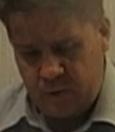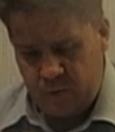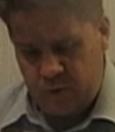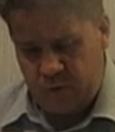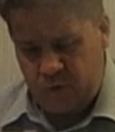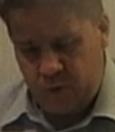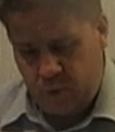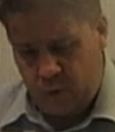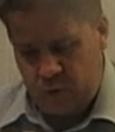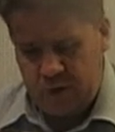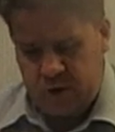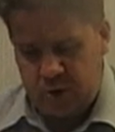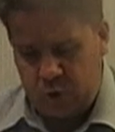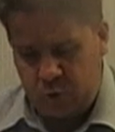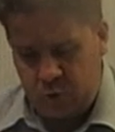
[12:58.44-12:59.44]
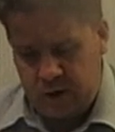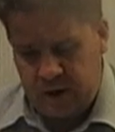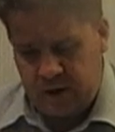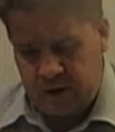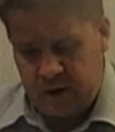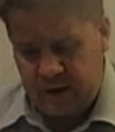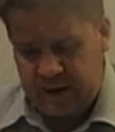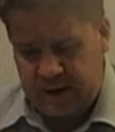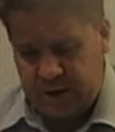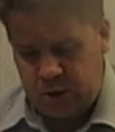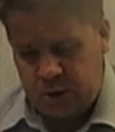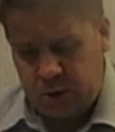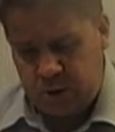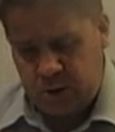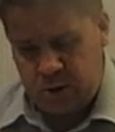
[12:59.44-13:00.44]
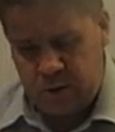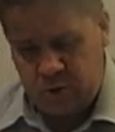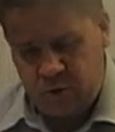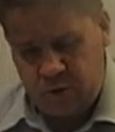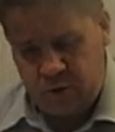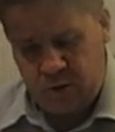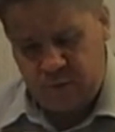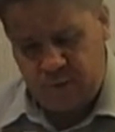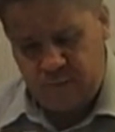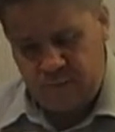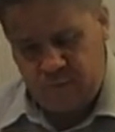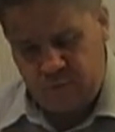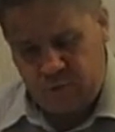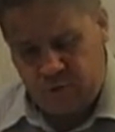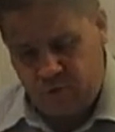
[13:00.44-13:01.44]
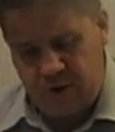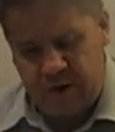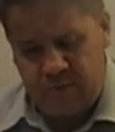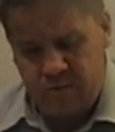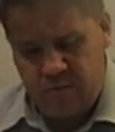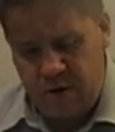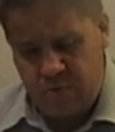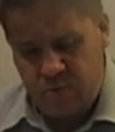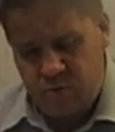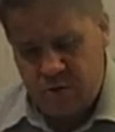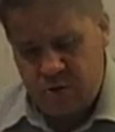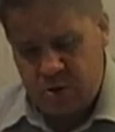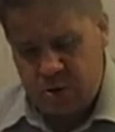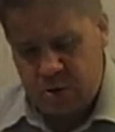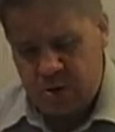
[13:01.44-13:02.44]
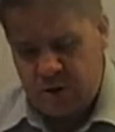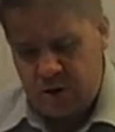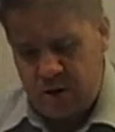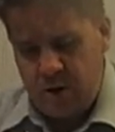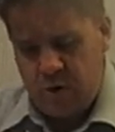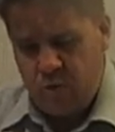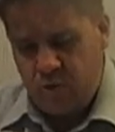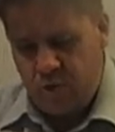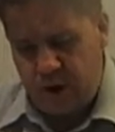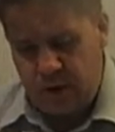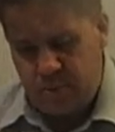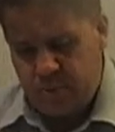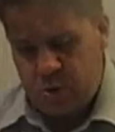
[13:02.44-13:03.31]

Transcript: we've got all these great collectors that have great memories, and we're able